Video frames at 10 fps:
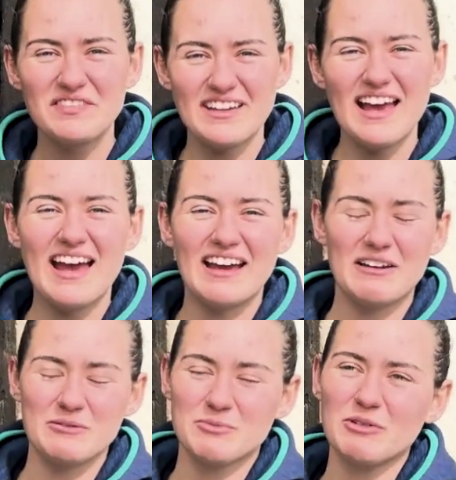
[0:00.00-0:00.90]
Yeah, it
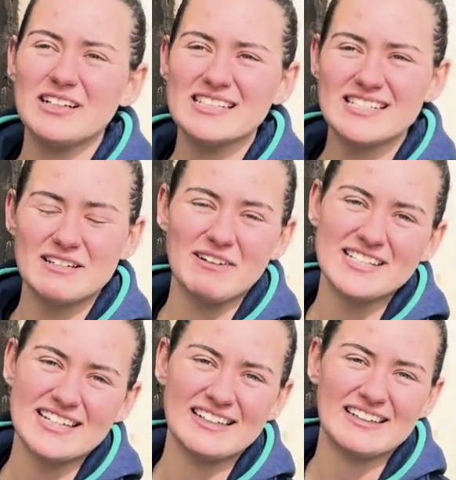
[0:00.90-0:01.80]
was brilliant to see
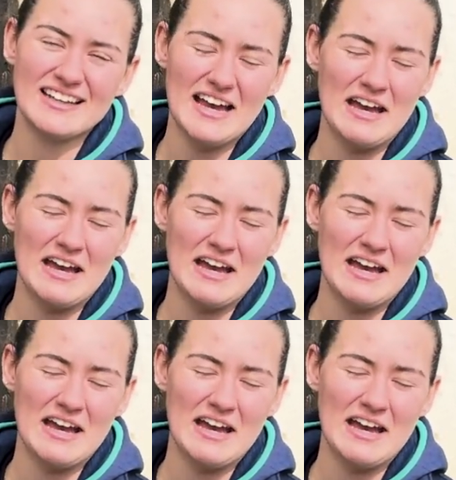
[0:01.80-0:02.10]
Martina